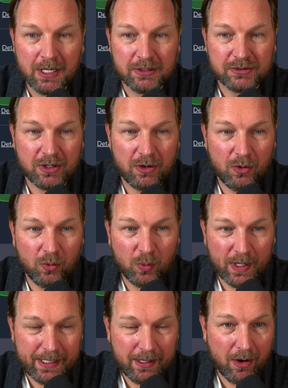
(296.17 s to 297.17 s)
So
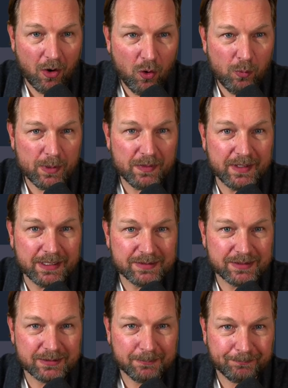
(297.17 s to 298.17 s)
when I open
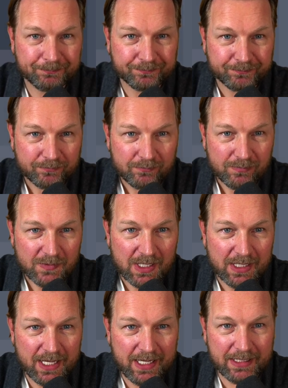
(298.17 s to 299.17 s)
this,
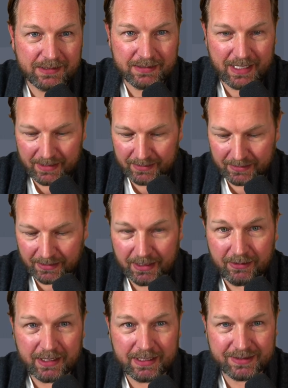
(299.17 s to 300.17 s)
and
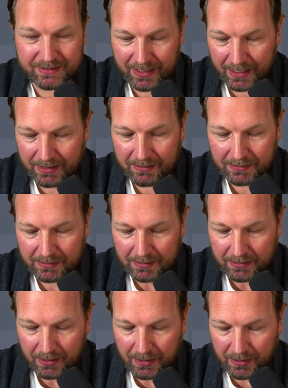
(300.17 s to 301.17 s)
Here I could say
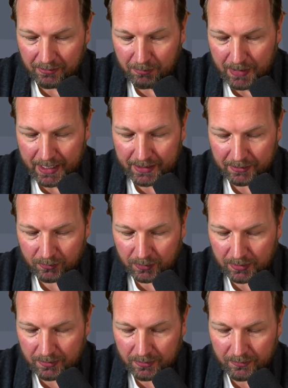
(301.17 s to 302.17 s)
my
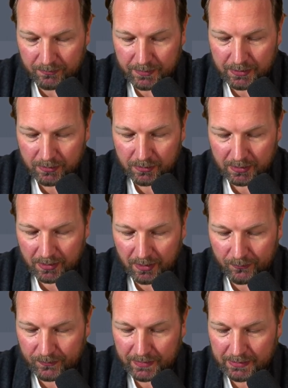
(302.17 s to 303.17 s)
review
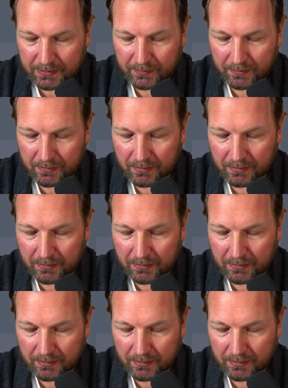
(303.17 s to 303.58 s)
affiliate